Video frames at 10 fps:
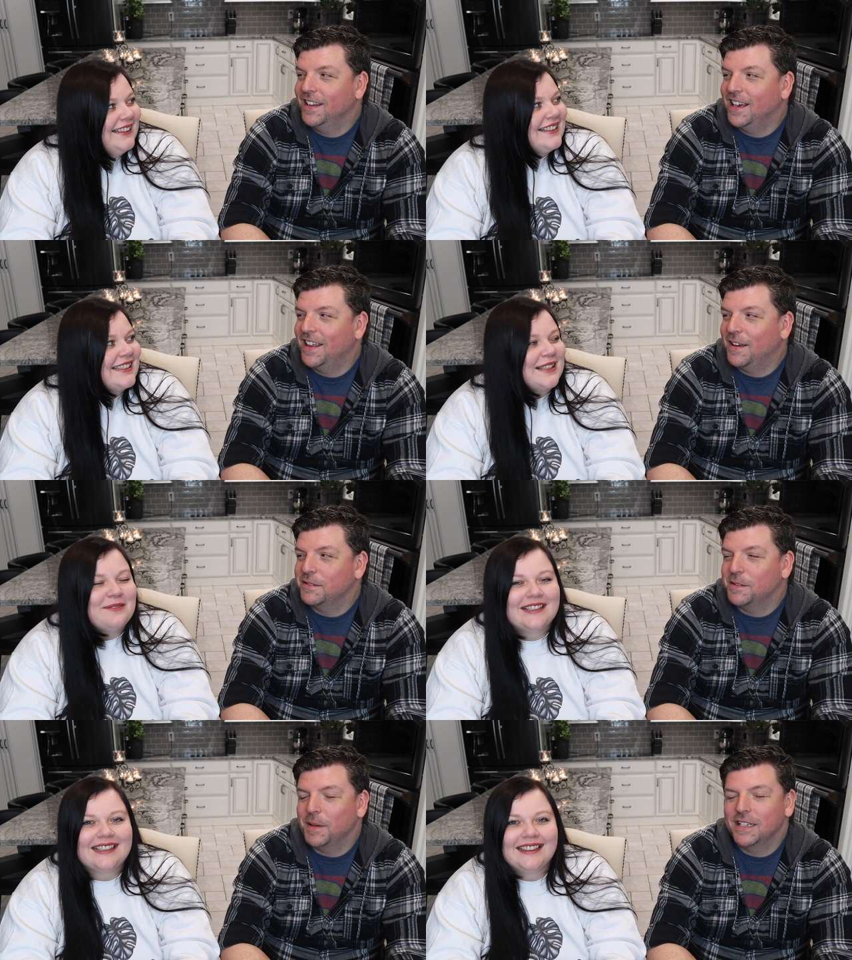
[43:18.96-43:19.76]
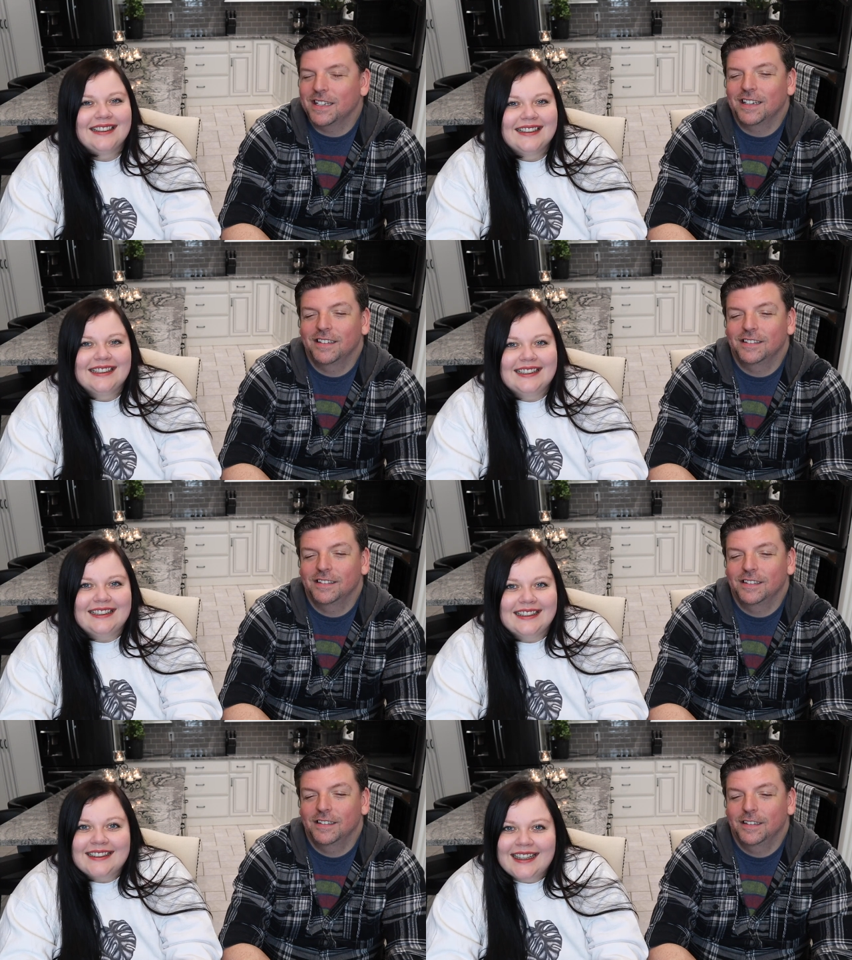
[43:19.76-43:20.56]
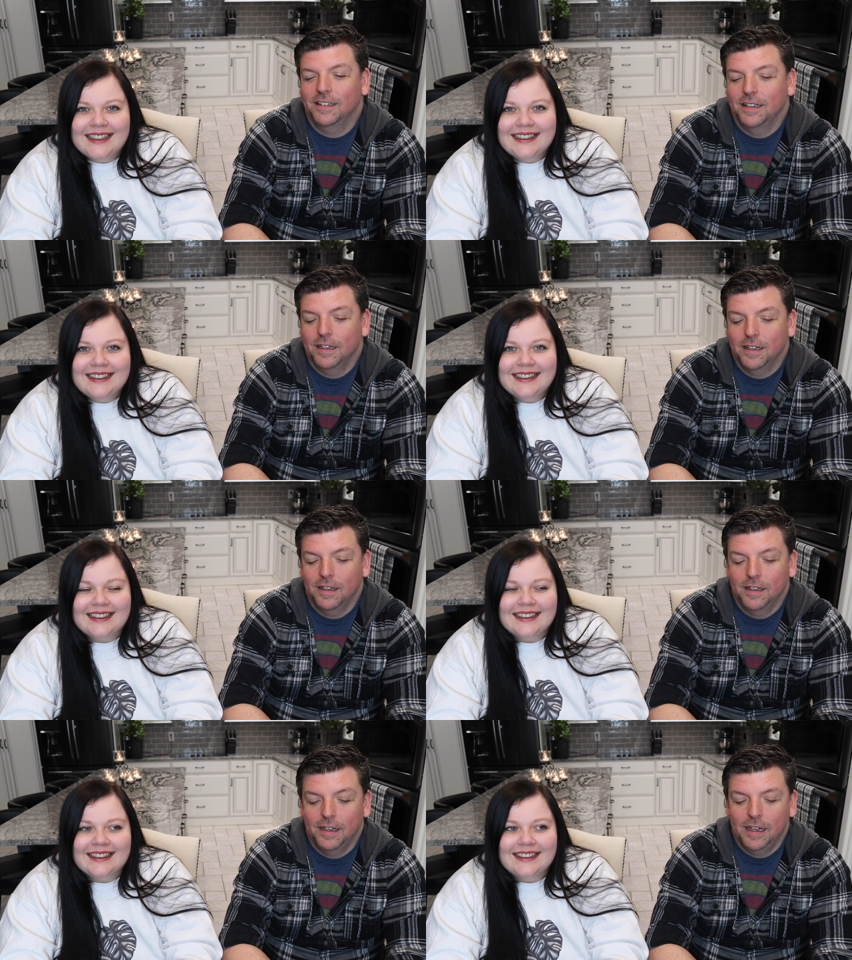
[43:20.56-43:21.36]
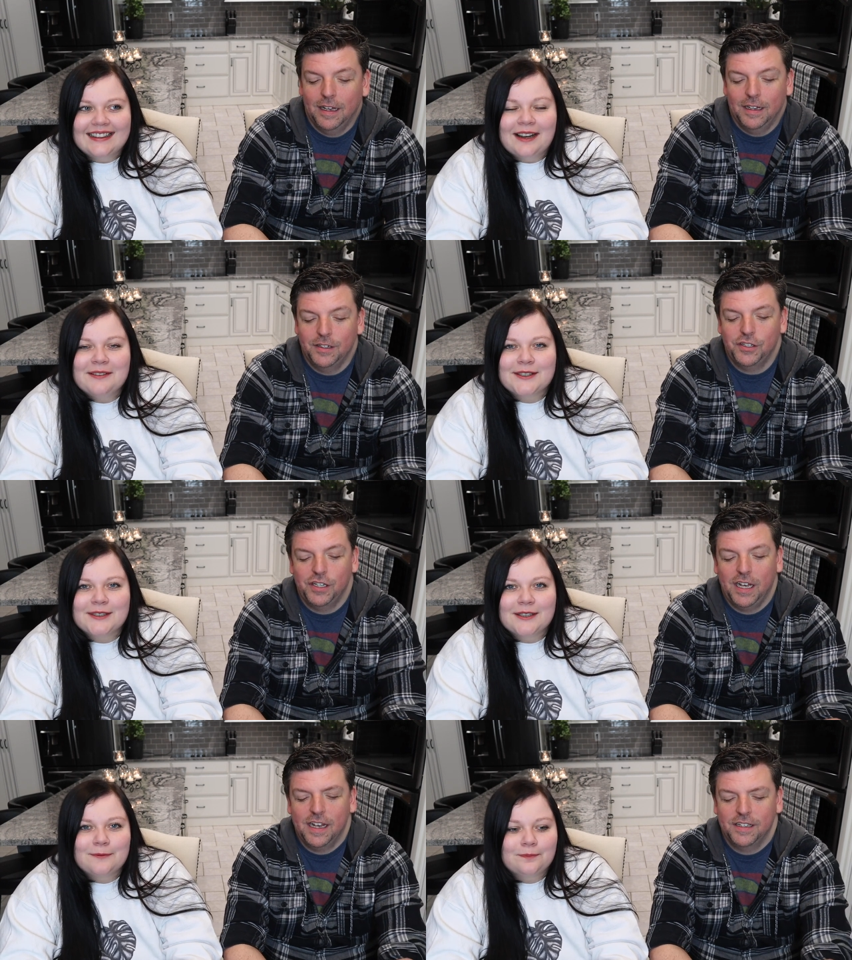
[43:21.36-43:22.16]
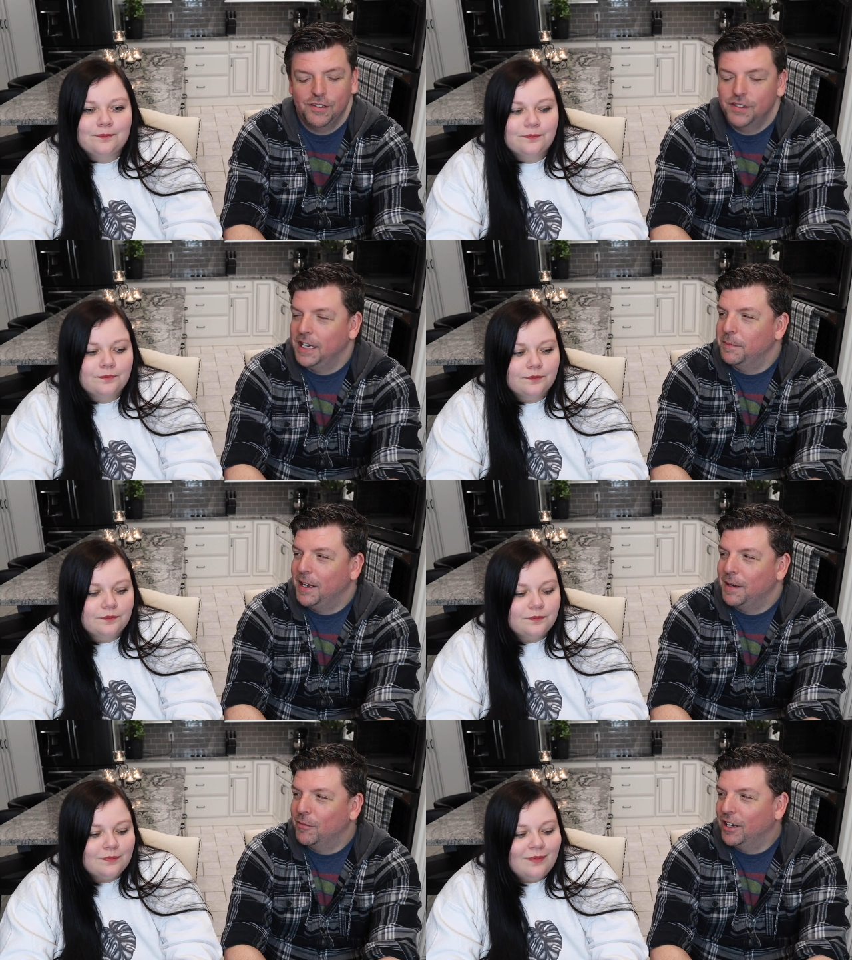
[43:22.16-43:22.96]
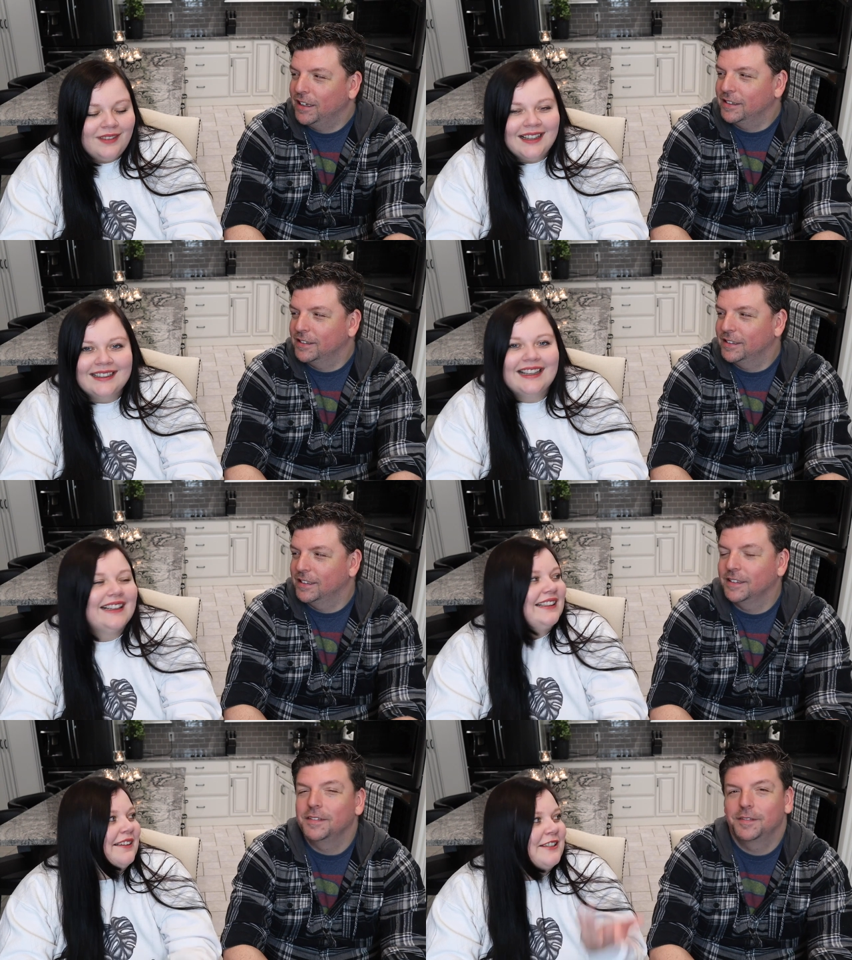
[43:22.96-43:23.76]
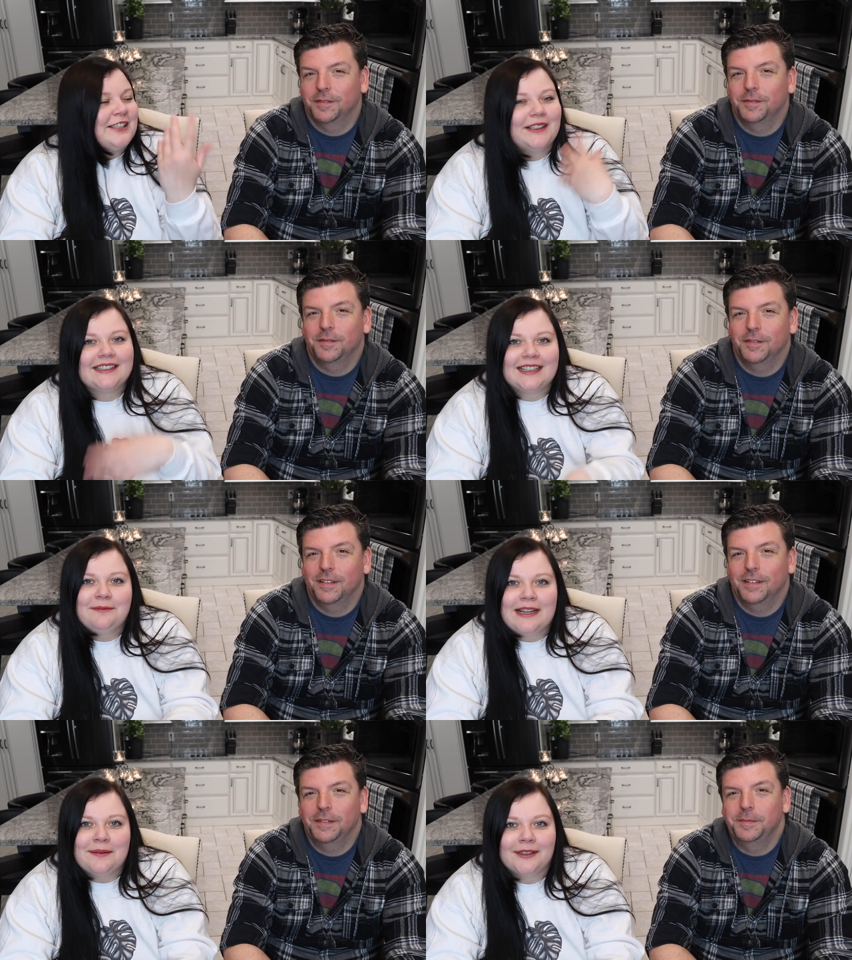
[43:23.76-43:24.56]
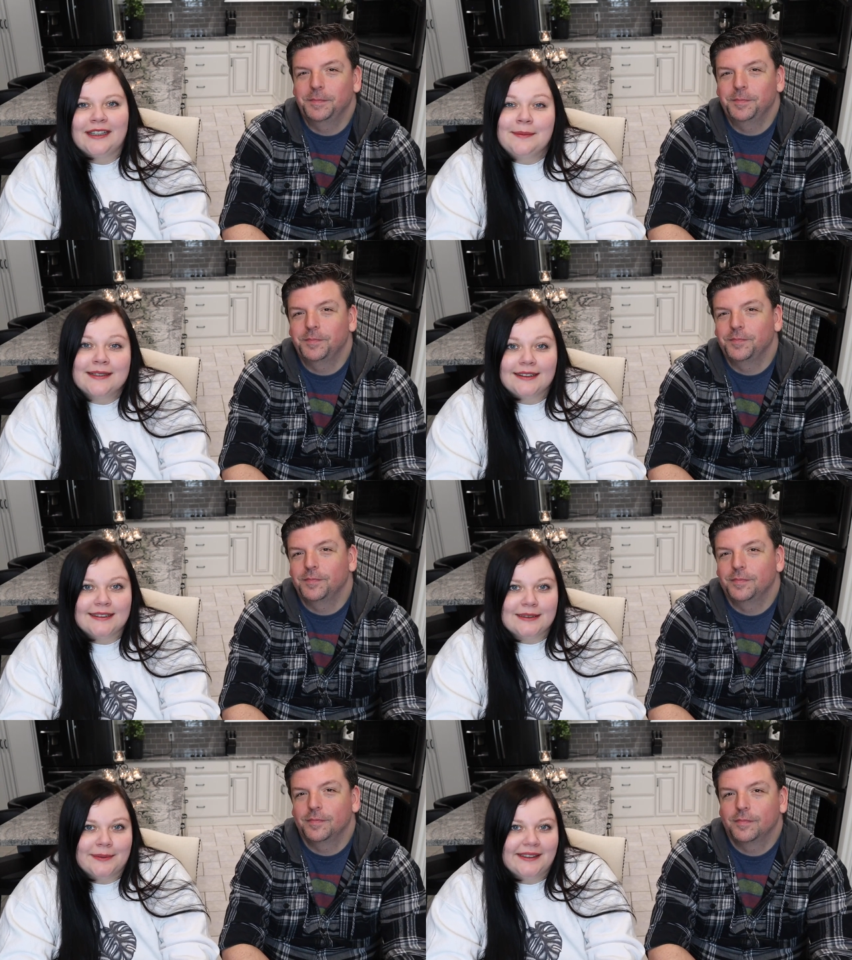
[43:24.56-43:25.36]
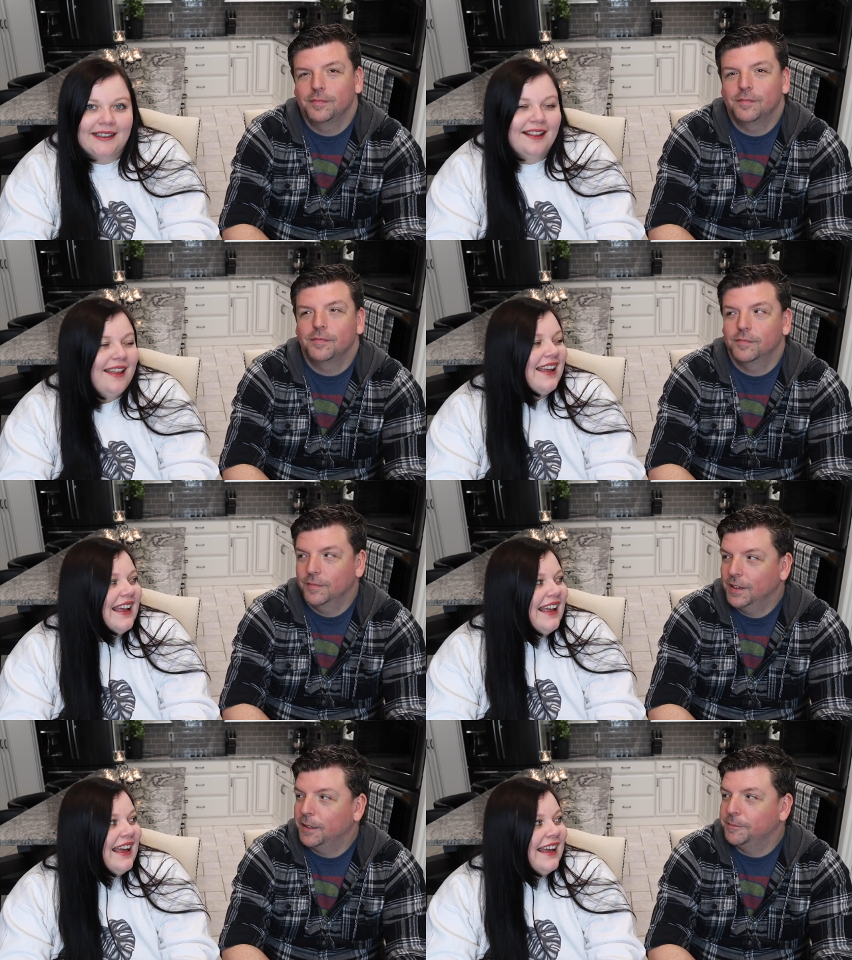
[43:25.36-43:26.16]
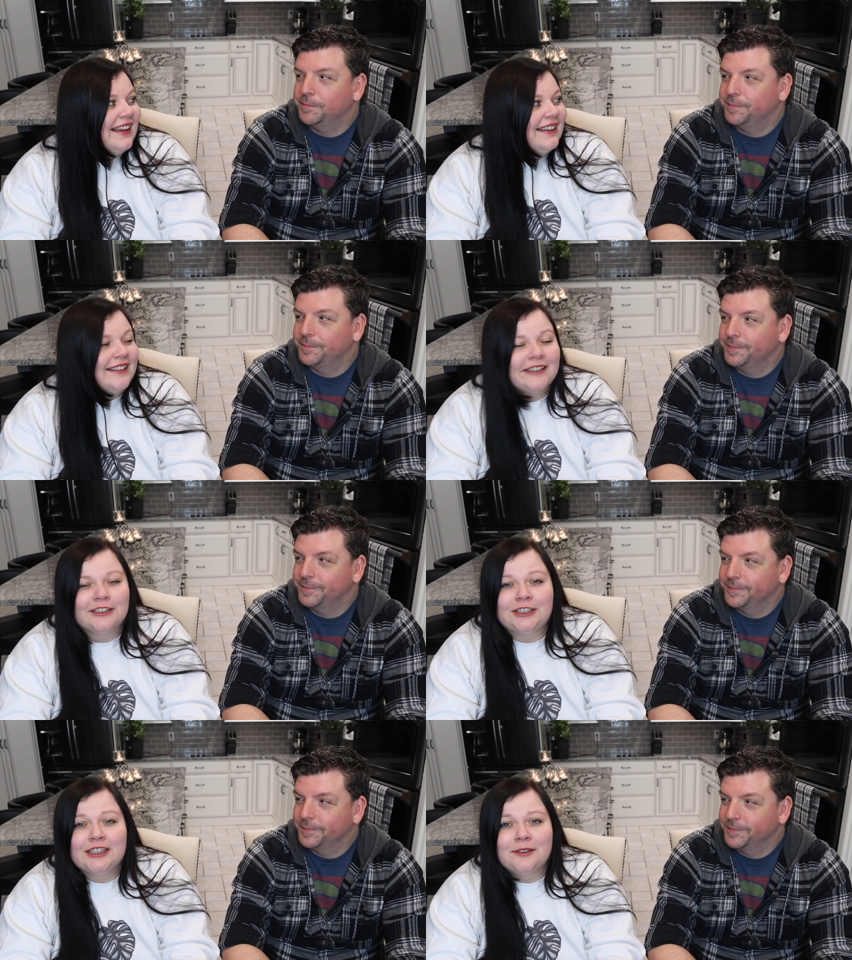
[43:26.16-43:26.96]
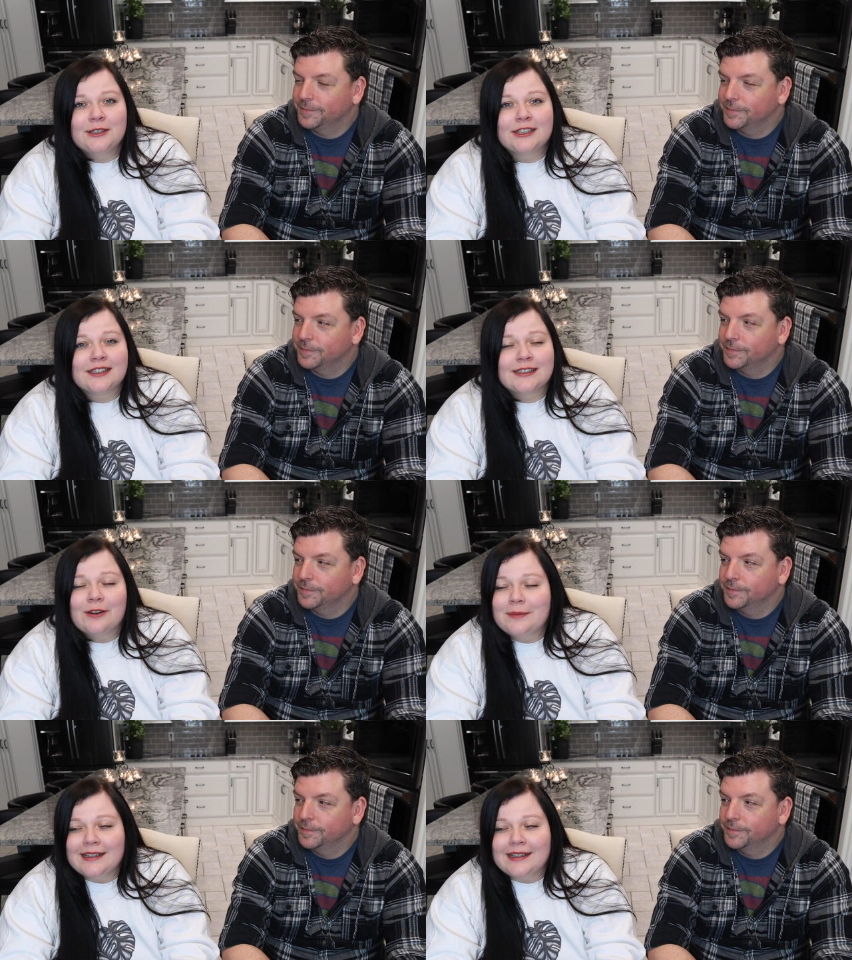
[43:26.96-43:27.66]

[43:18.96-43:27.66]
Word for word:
Speaker 1: Yeah, that was amazing. Did that? Yeah. That and was She
Speaker 2: has your same name, right?
Speaker 1: Yeah, like we share the same name. Her name is Elizabeth. And she was so